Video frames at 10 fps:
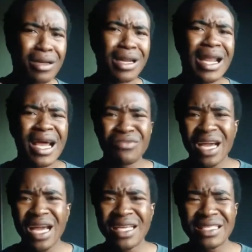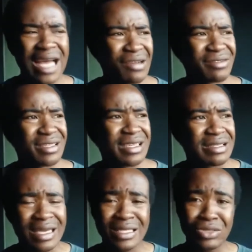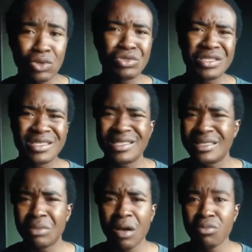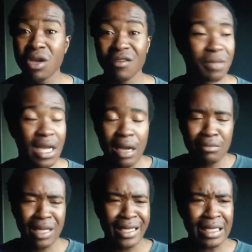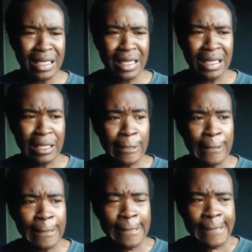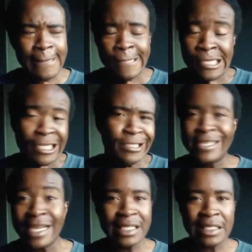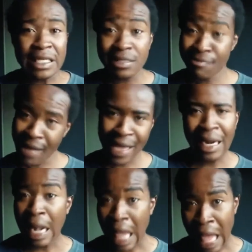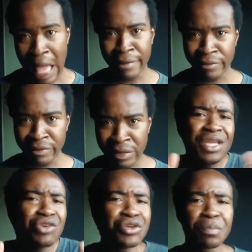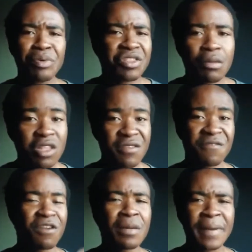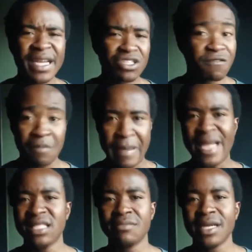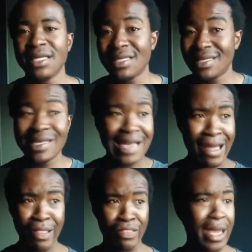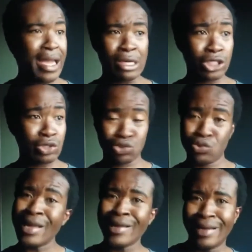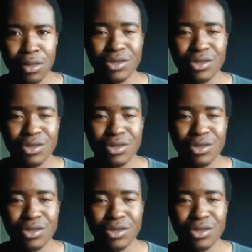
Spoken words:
a live, guys, I've seen that soldiers in Zimbabwe have become like a sexiest man alive. You could put them on the front page of a man's magazine and they could swing it.